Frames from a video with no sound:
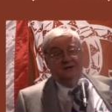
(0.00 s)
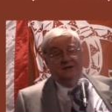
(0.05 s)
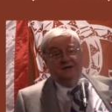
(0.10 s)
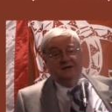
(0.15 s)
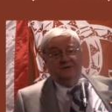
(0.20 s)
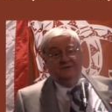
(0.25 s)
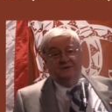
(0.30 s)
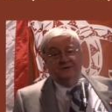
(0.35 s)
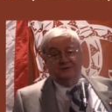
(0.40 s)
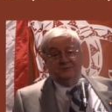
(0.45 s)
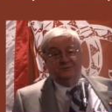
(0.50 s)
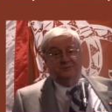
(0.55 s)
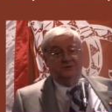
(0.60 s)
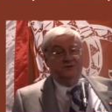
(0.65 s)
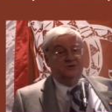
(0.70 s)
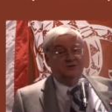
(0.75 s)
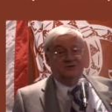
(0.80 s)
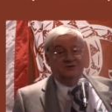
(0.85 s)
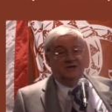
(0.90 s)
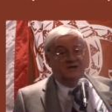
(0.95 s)
of us
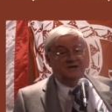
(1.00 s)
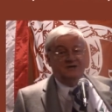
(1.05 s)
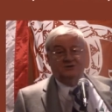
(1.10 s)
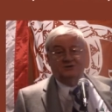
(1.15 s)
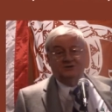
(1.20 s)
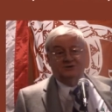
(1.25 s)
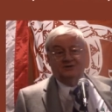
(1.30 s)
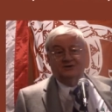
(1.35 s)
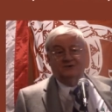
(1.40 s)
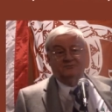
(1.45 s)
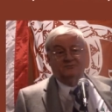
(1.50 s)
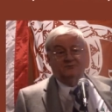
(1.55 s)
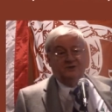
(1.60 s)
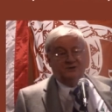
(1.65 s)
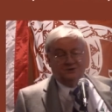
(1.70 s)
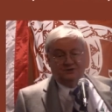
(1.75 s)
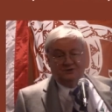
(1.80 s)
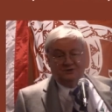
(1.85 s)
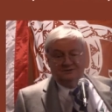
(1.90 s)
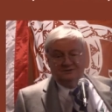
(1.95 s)
putting sanctions on
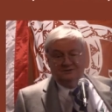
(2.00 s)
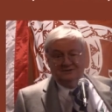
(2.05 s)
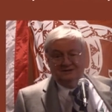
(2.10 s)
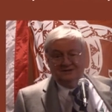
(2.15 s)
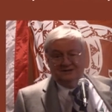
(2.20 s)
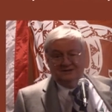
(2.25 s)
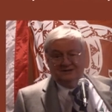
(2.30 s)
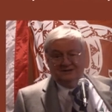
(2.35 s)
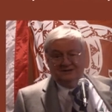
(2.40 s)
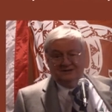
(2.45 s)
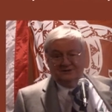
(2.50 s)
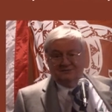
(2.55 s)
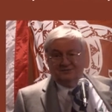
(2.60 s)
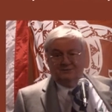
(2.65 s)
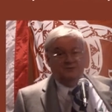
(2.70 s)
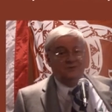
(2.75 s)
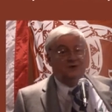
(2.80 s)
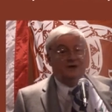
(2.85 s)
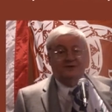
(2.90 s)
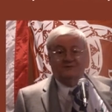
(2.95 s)
Russia because
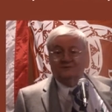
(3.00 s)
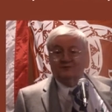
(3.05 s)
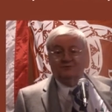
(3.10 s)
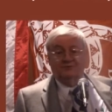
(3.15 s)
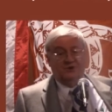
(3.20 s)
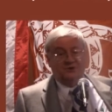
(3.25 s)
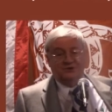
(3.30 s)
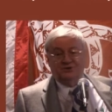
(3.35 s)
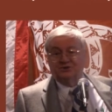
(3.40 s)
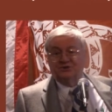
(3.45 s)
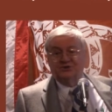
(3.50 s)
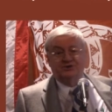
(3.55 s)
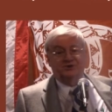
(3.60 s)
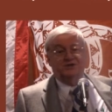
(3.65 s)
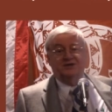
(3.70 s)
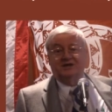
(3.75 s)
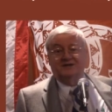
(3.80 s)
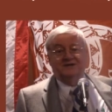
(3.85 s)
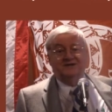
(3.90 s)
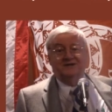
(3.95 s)
we're driving Russia and
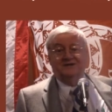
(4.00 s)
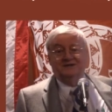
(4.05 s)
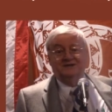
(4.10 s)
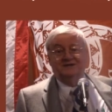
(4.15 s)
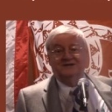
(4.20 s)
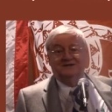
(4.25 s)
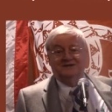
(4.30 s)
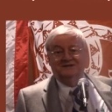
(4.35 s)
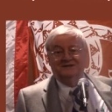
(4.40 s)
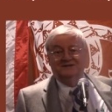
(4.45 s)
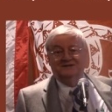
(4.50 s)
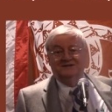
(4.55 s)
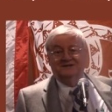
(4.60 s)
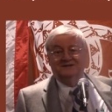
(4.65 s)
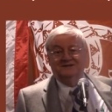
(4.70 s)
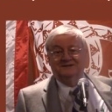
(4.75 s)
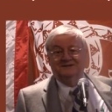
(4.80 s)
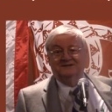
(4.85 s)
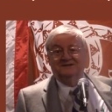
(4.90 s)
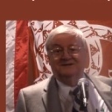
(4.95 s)
China
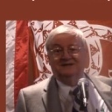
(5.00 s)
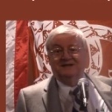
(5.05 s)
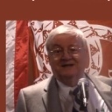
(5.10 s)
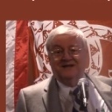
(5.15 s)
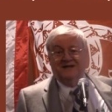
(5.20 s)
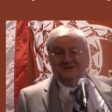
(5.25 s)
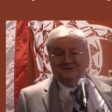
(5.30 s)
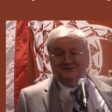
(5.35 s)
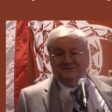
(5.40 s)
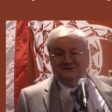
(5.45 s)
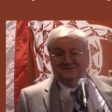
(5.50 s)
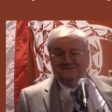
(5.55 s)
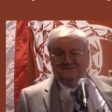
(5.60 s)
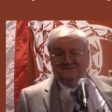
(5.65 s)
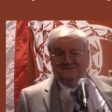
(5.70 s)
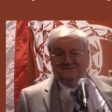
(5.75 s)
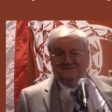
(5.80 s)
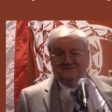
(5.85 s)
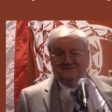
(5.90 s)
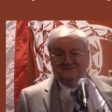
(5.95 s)
together.
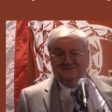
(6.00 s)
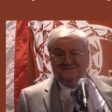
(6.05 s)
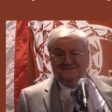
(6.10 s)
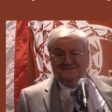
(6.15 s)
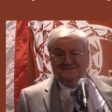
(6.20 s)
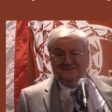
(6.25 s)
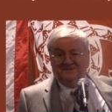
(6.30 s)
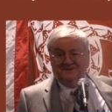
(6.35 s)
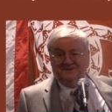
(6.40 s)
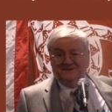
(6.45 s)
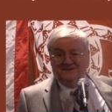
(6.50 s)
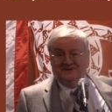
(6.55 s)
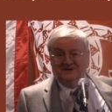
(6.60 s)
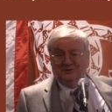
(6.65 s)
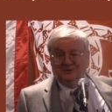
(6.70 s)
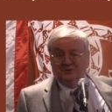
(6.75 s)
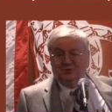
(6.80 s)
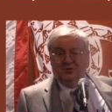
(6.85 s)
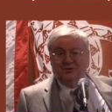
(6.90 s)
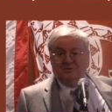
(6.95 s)

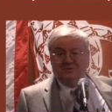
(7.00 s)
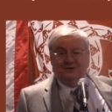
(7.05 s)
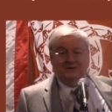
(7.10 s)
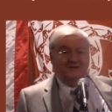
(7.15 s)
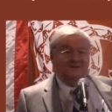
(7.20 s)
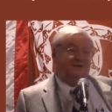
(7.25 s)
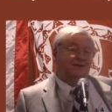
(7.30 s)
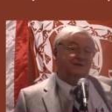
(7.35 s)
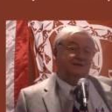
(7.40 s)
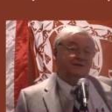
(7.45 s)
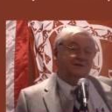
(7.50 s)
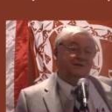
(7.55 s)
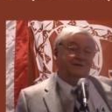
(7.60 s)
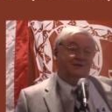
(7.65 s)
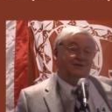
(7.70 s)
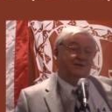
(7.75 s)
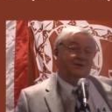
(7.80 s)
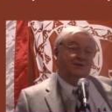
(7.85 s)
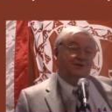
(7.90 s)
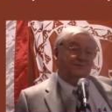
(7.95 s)
Okay, normally they didn't
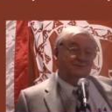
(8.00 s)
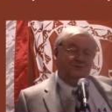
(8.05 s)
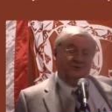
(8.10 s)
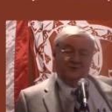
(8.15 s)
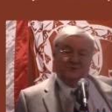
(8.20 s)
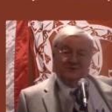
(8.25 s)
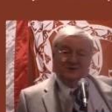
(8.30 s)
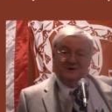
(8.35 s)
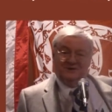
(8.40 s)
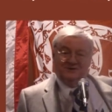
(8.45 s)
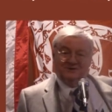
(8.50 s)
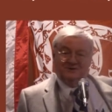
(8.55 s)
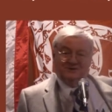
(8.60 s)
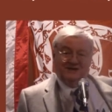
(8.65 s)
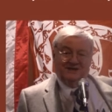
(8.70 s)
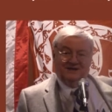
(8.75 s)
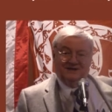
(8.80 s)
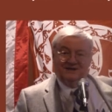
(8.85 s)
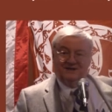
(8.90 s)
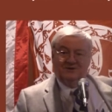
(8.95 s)
get along very well because
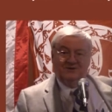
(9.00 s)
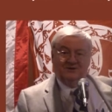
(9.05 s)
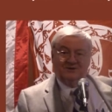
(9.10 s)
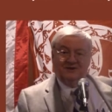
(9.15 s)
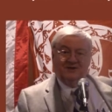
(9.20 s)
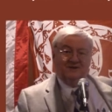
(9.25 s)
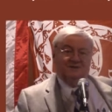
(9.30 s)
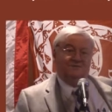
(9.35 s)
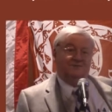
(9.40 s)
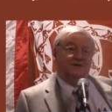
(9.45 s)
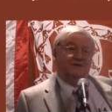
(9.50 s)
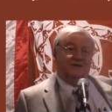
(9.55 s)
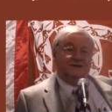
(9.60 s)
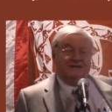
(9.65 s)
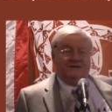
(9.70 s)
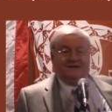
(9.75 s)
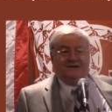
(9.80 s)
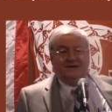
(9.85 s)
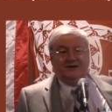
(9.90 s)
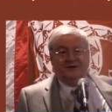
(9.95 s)
they had all kind
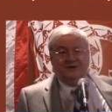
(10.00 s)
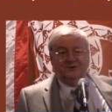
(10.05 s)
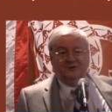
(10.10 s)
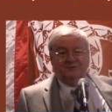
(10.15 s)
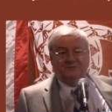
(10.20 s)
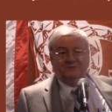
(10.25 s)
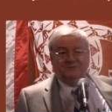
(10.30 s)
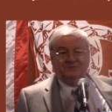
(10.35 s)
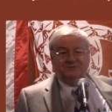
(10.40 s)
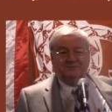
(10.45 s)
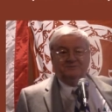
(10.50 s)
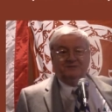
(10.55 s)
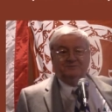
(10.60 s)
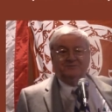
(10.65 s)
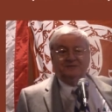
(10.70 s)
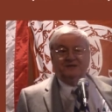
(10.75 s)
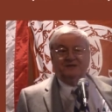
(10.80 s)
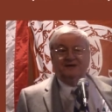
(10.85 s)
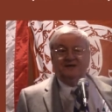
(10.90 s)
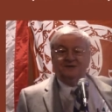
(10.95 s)
of arguments,
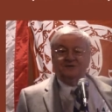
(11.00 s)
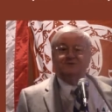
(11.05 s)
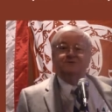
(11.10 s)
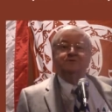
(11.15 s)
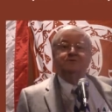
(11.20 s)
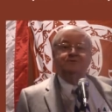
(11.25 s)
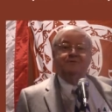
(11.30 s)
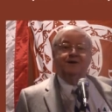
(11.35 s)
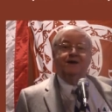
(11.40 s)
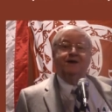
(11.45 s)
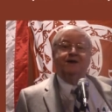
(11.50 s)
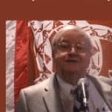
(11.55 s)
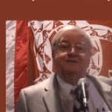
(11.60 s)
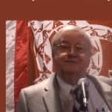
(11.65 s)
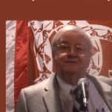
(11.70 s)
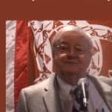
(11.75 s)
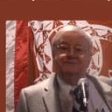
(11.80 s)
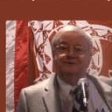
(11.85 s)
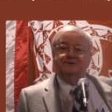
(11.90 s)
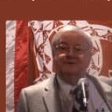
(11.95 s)
but because of the fact
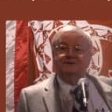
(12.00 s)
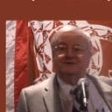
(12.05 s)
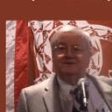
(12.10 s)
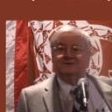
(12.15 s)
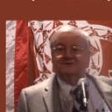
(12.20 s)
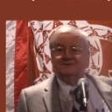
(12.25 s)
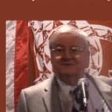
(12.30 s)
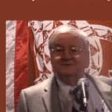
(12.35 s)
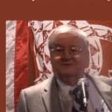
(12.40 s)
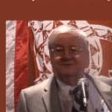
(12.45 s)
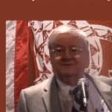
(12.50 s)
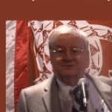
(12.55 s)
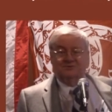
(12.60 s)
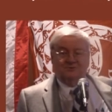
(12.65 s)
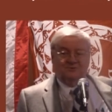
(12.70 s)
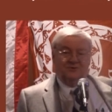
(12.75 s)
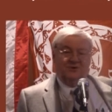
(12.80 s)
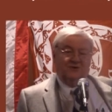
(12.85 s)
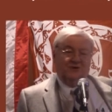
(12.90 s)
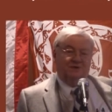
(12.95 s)
of these
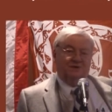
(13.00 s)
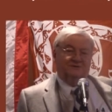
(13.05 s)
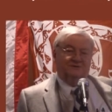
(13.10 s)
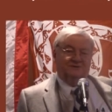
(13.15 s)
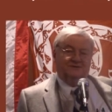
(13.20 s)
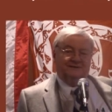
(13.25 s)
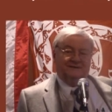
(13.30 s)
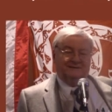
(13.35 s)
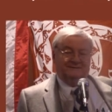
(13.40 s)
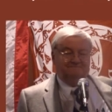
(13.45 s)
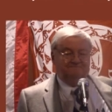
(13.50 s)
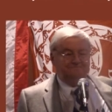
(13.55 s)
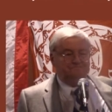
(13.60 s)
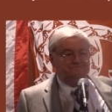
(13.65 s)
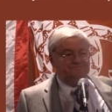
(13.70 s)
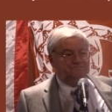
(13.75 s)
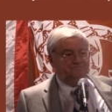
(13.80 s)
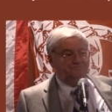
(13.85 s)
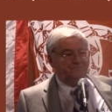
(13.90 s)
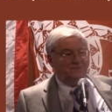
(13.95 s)
so-called um,
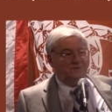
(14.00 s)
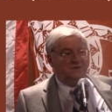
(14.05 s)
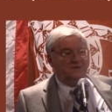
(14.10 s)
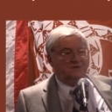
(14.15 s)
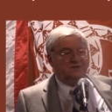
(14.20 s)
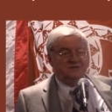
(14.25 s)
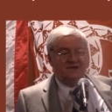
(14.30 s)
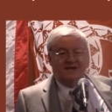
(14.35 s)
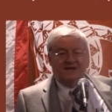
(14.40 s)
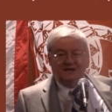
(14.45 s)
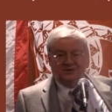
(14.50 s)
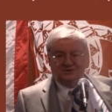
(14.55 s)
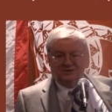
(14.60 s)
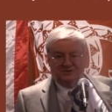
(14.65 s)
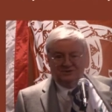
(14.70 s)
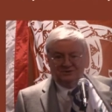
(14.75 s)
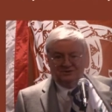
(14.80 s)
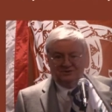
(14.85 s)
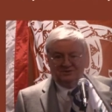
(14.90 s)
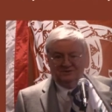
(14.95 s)

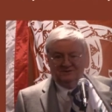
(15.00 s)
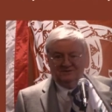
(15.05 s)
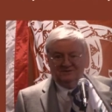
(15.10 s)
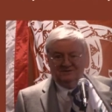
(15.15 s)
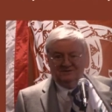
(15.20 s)
sanctions,